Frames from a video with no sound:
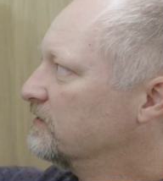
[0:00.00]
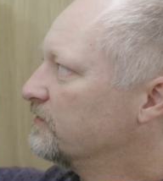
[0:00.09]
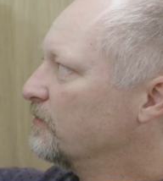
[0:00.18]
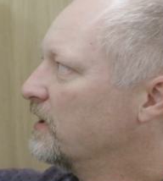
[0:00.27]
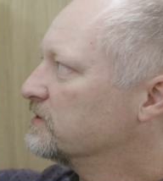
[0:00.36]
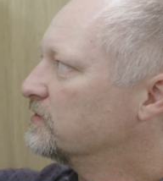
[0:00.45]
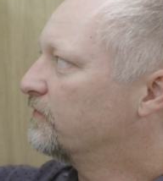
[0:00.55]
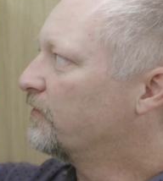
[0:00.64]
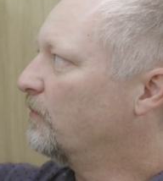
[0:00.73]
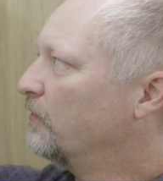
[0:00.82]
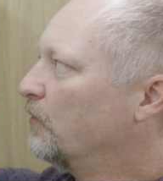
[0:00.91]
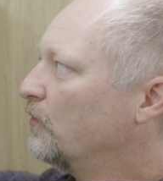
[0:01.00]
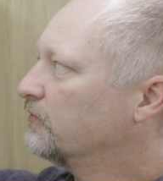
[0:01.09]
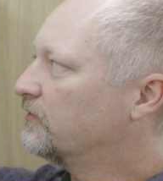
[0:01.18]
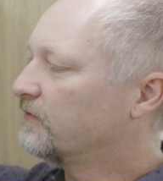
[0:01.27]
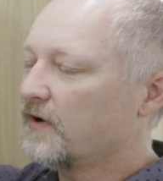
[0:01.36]
the information from
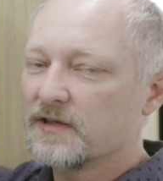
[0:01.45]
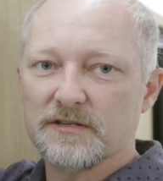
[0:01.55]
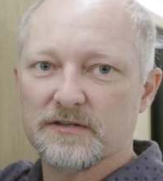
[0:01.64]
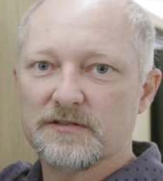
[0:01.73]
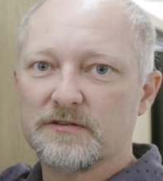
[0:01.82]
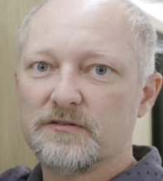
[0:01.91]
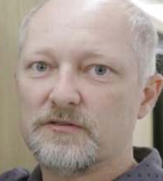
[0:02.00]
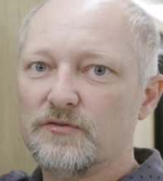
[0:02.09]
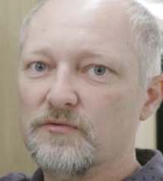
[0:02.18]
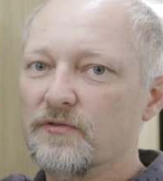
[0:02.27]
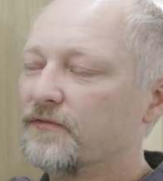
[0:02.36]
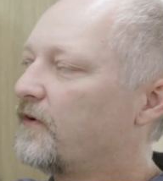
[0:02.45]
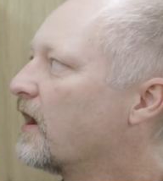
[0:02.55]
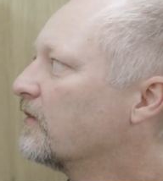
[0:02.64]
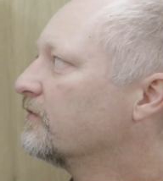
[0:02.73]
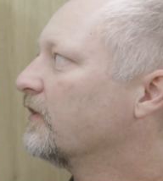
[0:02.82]
those devices to the
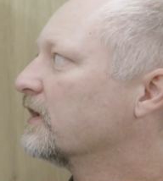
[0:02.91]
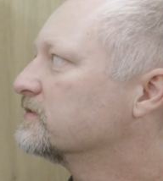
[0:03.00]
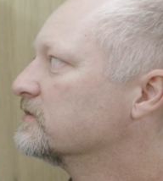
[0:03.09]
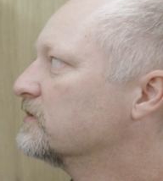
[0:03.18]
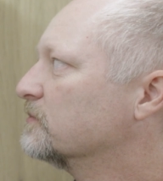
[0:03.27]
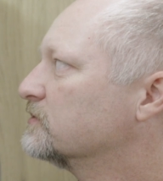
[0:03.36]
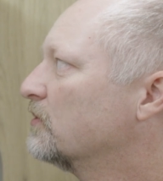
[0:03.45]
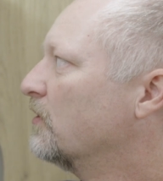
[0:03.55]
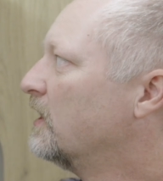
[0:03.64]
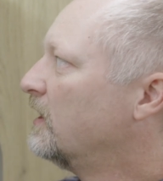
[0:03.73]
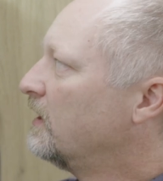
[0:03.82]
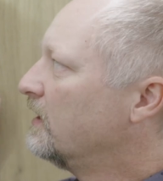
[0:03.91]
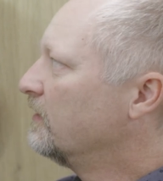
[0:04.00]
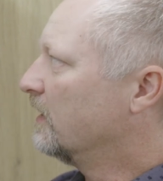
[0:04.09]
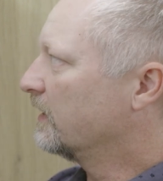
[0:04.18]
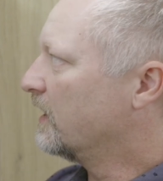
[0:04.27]
Firefly system. So
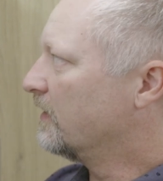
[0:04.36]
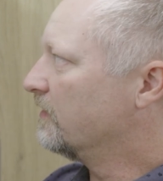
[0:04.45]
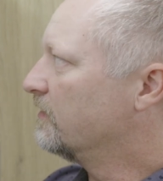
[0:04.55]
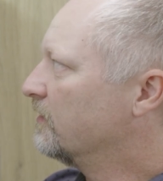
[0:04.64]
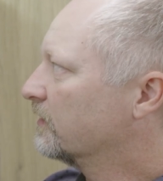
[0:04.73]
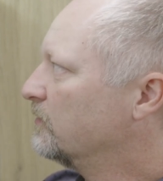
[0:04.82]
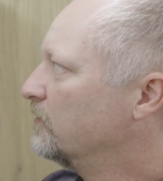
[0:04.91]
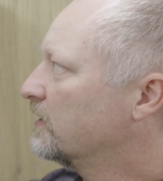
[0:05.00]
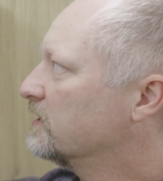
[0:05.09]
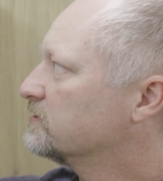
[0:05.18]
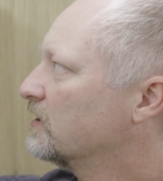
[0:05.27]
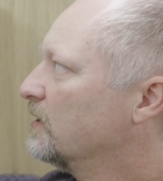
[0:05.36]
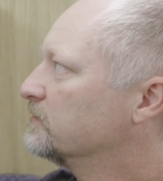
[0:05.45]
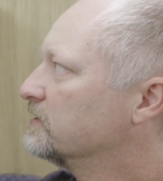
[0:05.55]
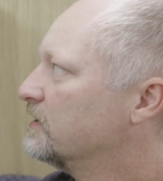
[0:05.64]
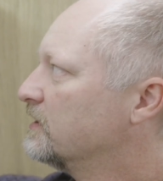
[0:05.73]
again, the communication
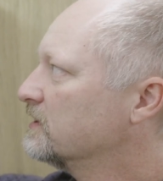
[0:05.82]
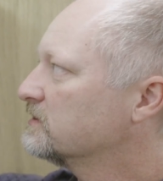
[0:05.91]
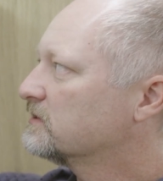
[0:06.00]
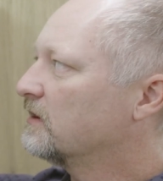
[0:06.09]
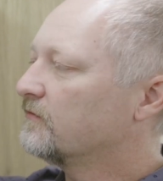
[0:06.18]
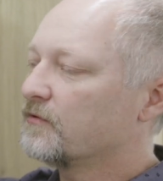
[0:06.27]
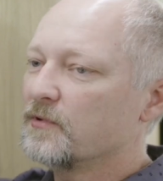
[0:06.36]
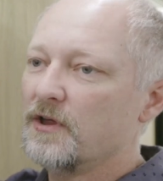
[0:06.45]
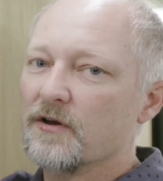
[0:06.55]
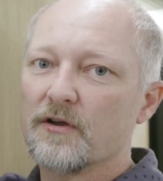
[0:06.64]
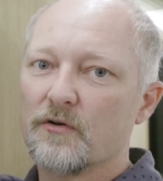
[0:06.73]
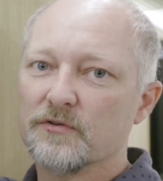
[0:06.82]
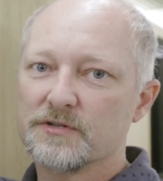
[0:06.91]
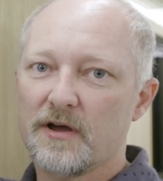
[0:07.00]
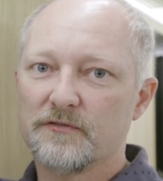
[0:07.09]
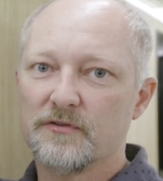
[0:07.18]
comes into this, and from here it
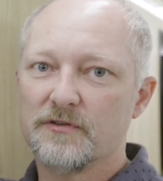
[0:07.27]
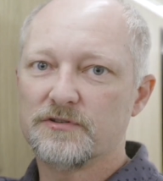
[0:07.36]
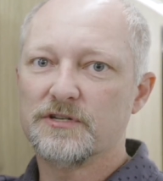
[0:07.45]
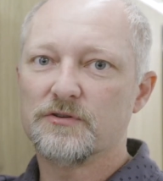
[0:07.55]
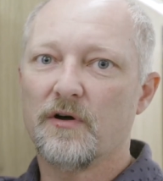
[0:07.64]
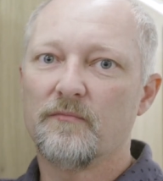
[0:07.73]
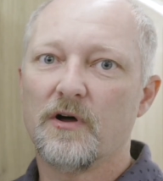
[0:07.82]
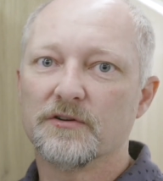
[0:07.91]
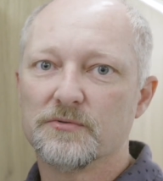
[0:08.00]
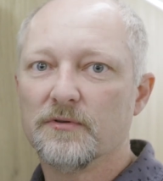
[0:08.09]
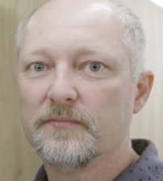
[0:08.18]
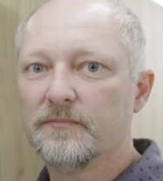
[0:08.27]
goes off to the G12 module.